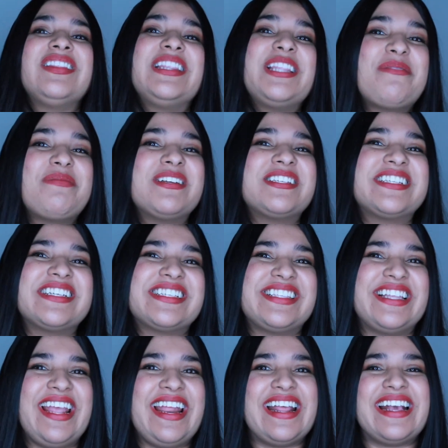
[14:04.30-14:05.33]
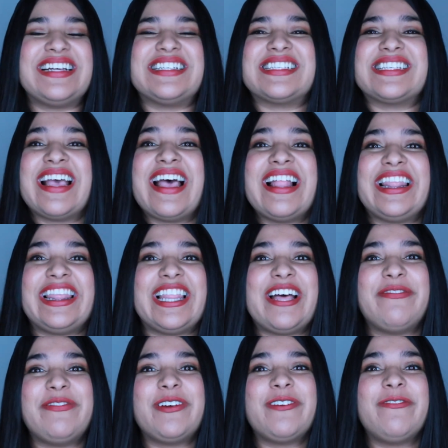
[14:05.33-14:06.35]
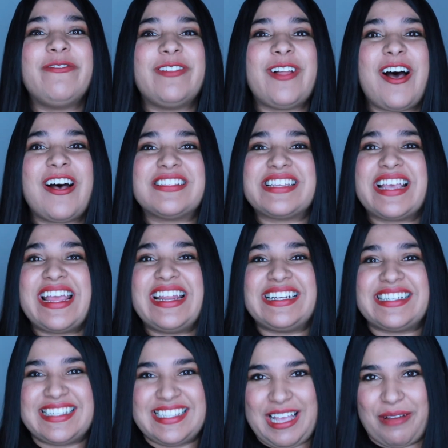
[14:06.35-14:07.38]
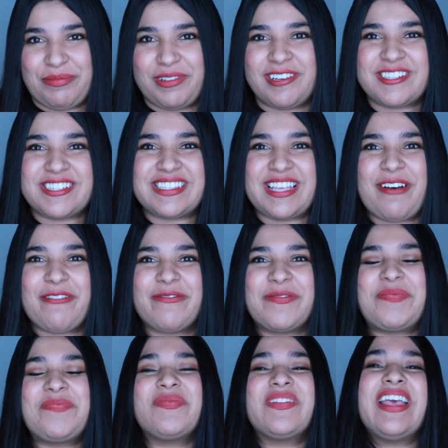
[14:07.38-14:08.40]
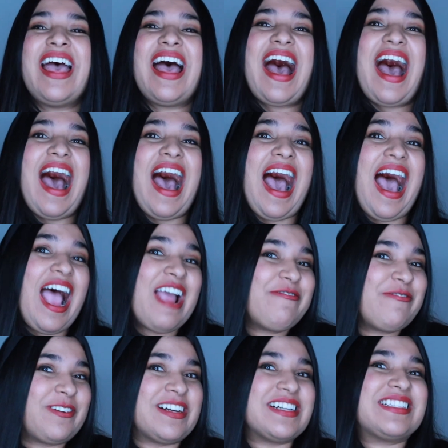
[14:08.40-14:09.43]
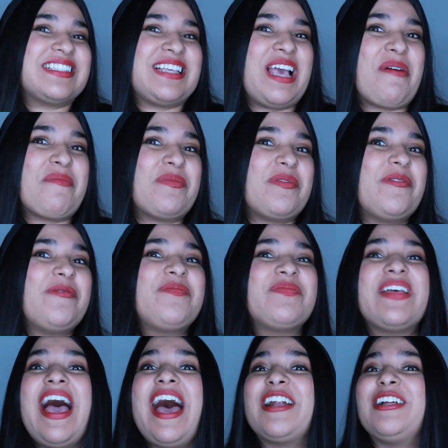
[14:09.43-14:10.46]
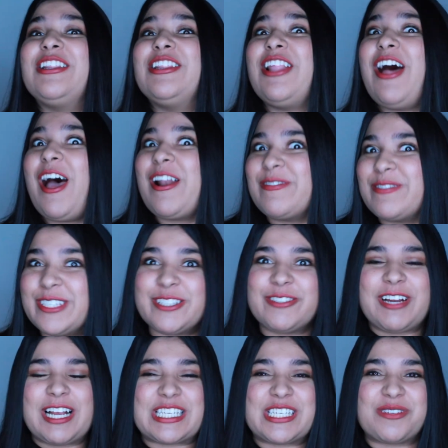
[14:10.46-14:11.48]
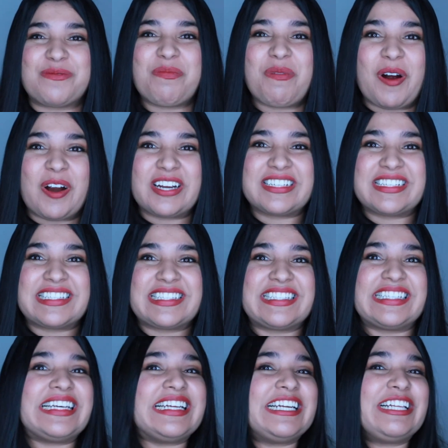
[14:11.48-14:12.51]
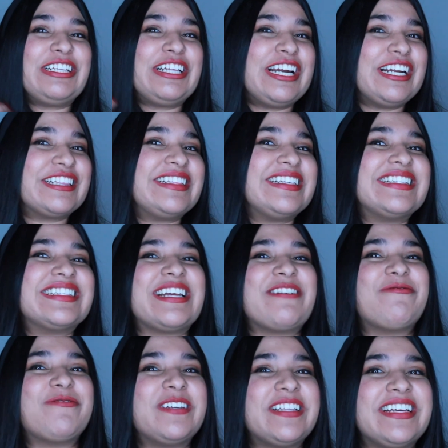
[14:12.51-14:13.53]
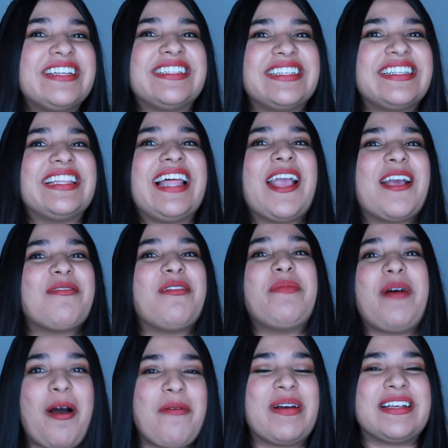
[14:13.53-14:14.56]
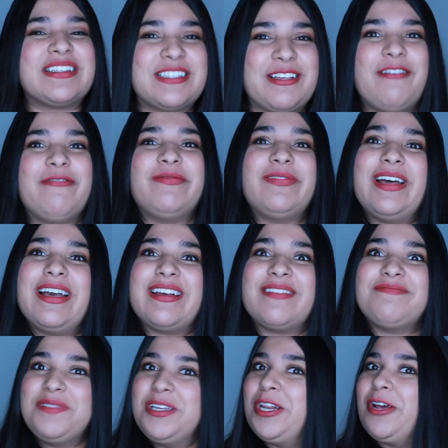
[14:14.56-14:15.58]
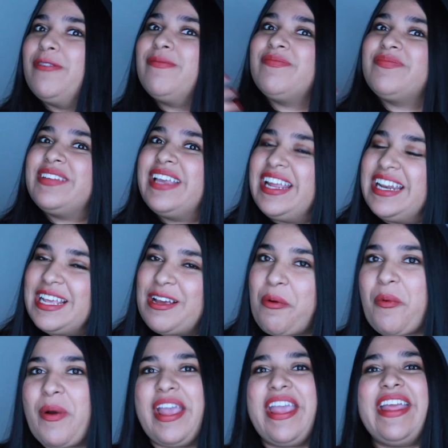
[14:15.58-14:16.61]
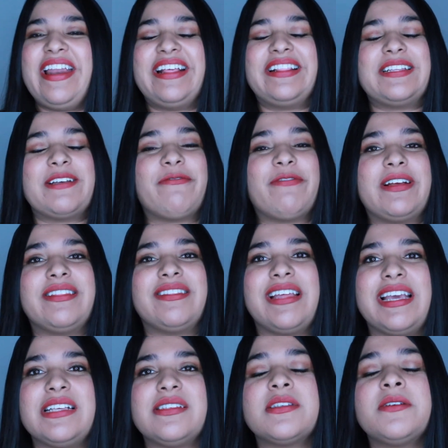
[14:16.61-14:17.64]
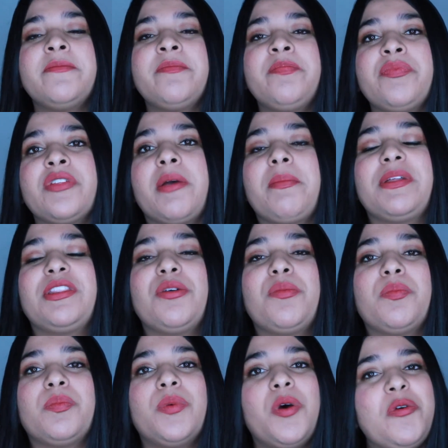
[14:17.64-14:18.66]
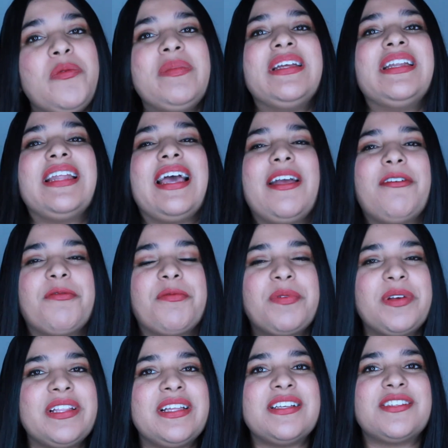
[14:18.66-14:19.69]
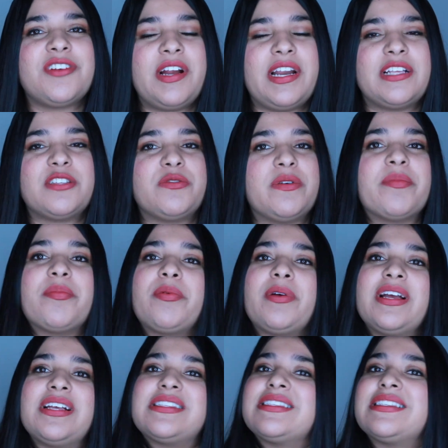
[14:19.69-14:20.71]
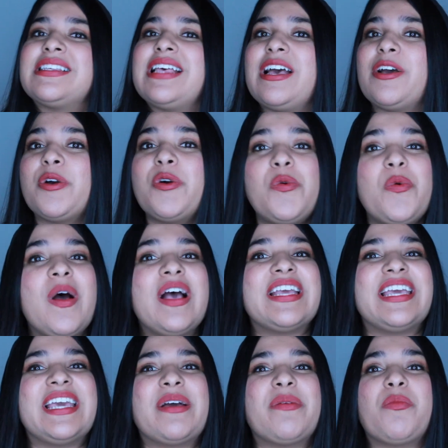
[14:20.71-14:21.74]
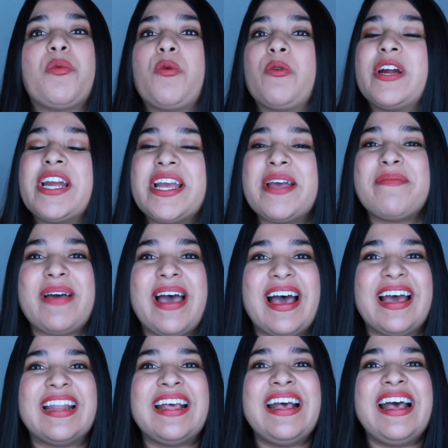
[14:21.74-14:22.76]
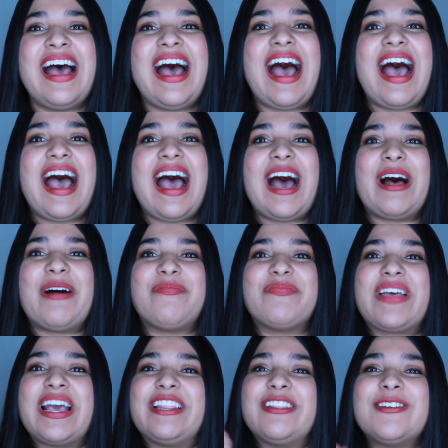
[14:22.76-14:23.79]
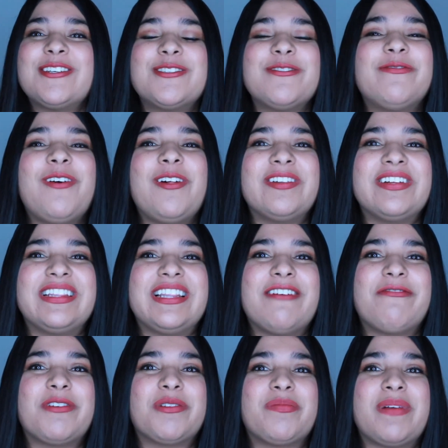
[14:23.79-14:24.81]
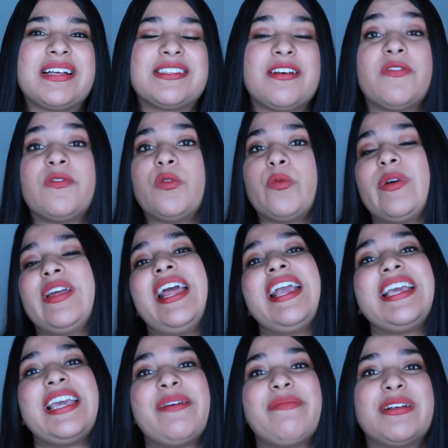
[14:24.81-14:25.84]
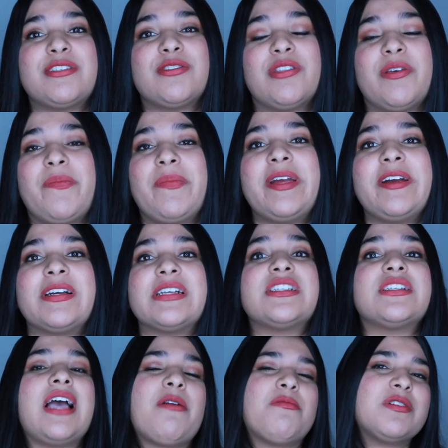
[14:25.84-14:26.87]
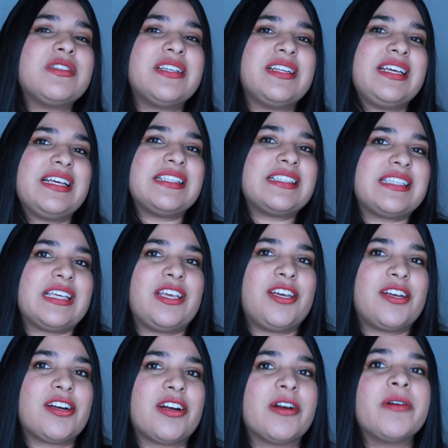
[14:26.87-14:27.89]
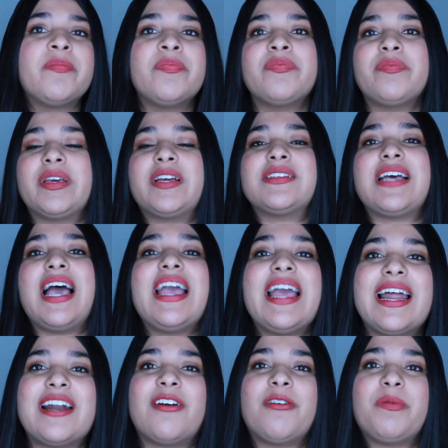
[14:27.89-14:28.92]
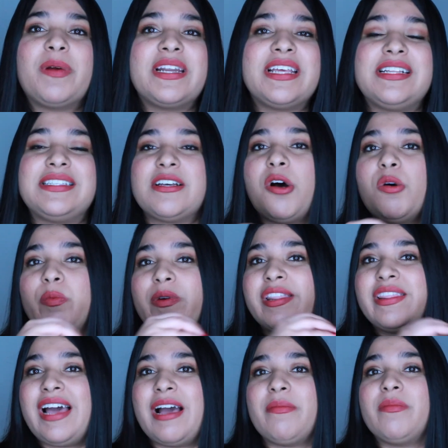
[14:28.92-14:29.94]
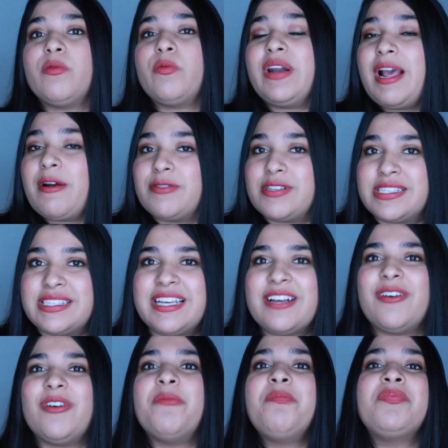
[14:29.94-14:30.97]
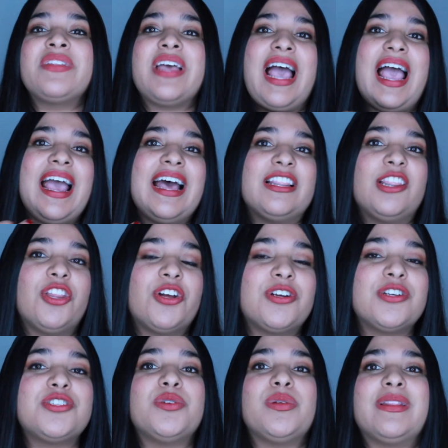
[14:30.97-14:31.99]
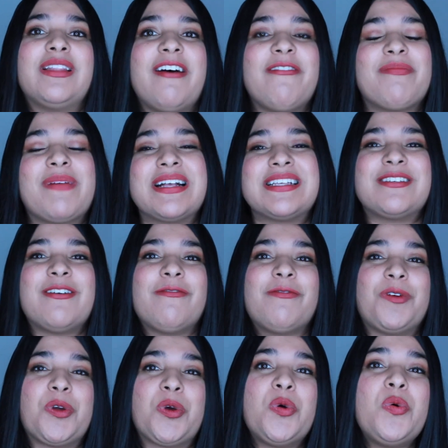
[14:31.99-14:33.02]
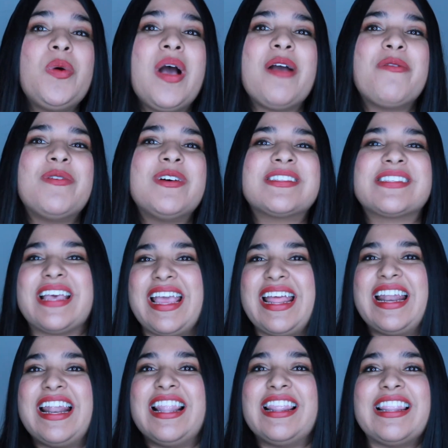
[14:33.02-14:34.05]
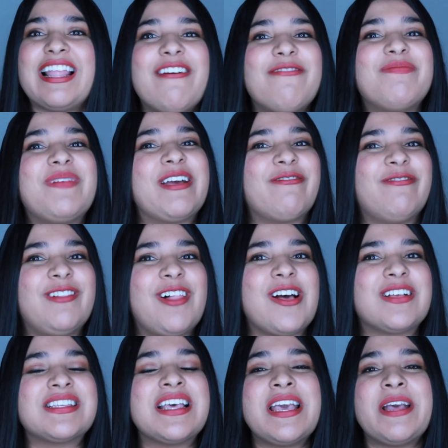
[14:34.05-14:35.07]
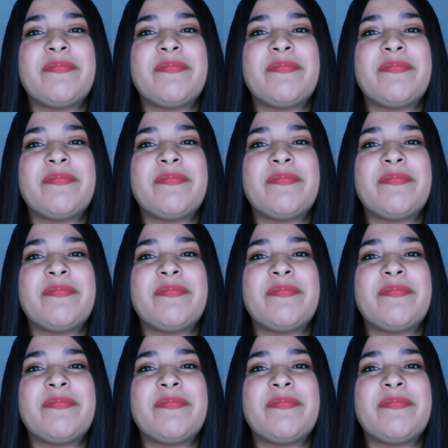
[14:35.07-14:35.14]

Number 16 is love your flaws and accept yourself. I, for example, had a lot of stretch marks and a lot of things I really didn't like about myself, like, gaining weight and different things. But the moment I really started to embrace who I am, where I'm at, I learned to fall in love with myself. When I came into the marriage, I wasn't insecure because I had already dealt with that when I was single. I had learned to love myself for who I was and love my flaws.